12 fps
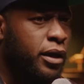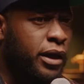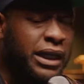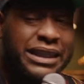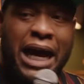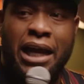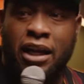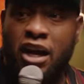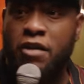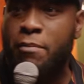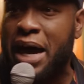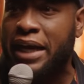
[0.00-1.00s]
Because I
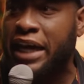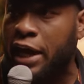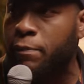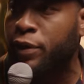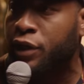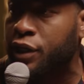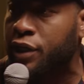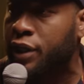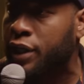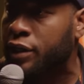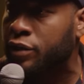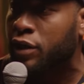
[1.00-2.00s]
love my
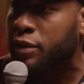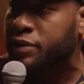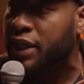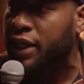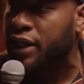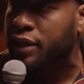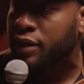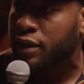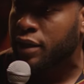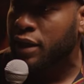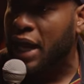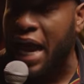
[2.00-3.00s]
gayborhood. You know what I'm saying?
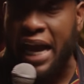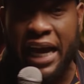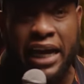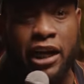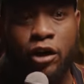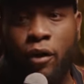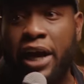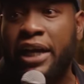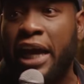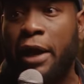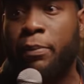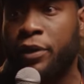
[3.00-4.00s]
I got a great
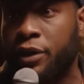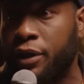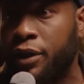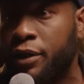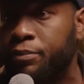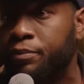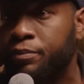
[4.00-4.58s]
gayborhood.